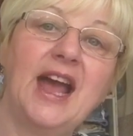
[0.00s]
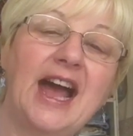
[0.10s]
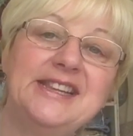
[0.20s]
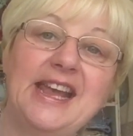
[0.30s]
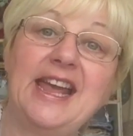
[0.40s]

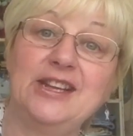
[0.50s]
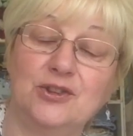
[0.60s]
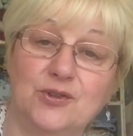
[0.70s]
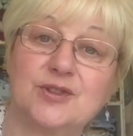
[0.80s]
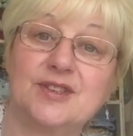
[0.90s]
and yet it
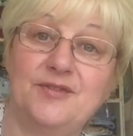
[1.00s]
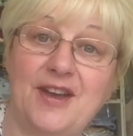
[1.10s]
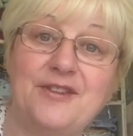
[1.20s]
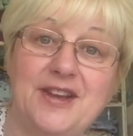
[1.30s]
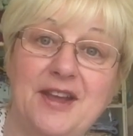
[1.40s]
looks
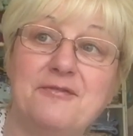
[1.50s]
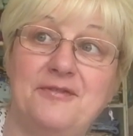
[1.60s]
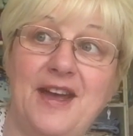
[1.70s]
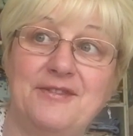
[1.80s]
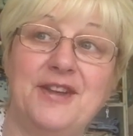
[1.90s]
very,
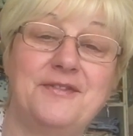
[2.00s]
very,